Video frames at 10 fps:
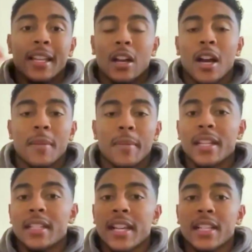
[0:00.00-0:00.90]
they get an
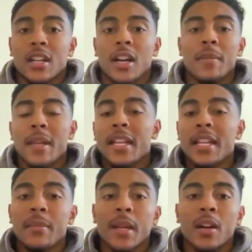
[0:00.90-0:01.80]
automated text, an automated
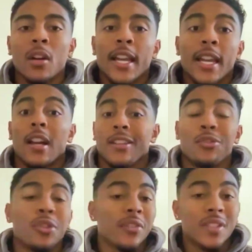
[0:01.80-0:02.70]
email, and you
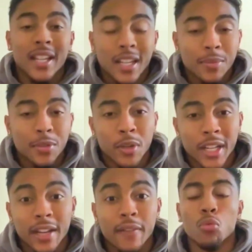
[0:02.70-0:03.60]
can even send it up to where
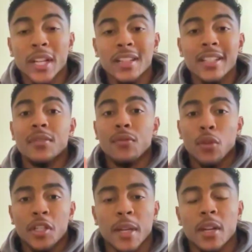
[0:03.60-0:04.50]
they get a ringless
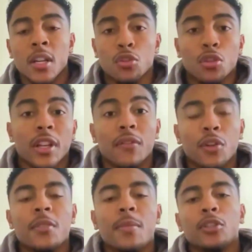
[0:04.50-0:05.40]
voicemail. So they'll get a
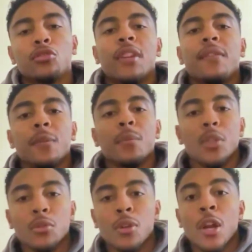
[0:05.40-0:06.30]
voicemail straight from
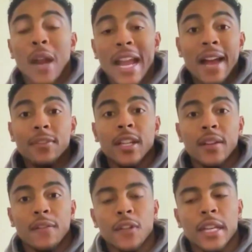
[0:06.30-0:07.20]
you right after
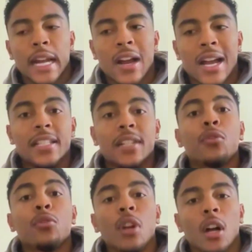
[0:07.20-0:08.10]
they fill it out as if
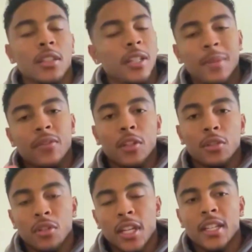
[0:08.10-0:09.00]
you called them, even though
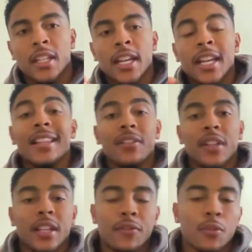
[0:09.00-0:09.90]
you didn't,
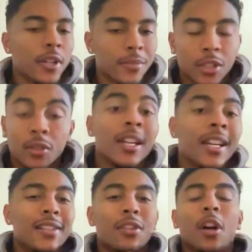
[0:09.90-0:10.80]
leaving it for them. So
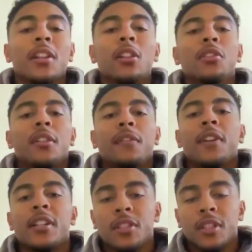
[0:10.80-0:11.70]
these are all the little
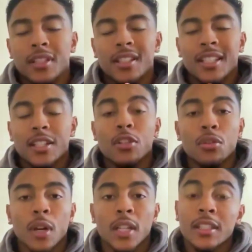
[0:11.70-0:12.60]
different intricacies and
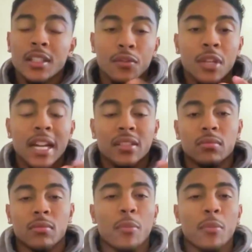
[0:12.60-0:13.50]
nuances. And if you guys
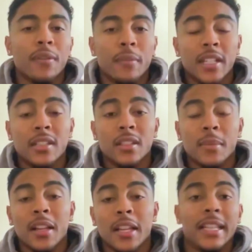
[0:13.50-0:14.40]
want more information
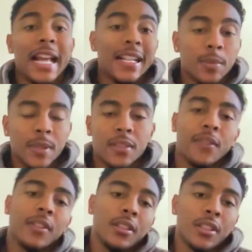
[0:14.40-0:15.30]
about like that
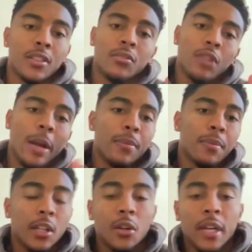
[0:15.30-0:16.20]
specifically, just drop it
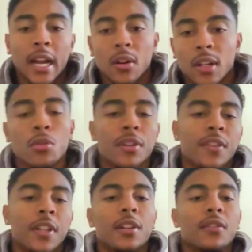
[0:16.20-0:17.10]
below and I'll record a
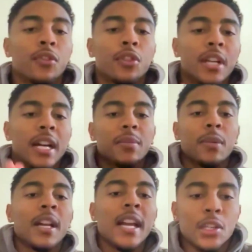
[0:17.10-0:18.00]
video for you guys.
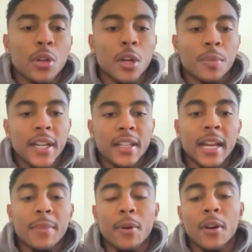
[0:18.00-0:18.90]
But I do hope that
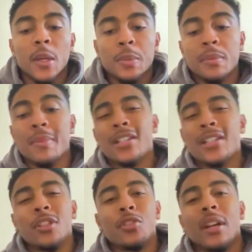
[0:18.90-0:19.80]
that part helps. But make
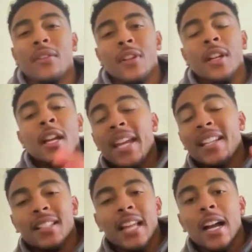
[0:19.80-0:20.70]
sure that you have a
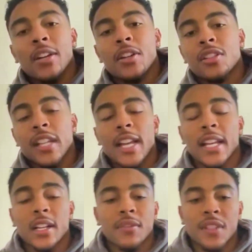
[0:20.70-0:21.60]
baseline
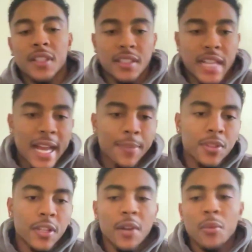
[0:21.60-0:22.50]
understanding of the zaps
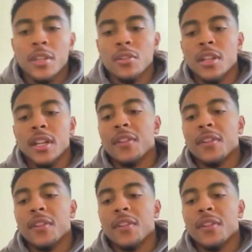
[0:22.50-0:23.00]
so that way you get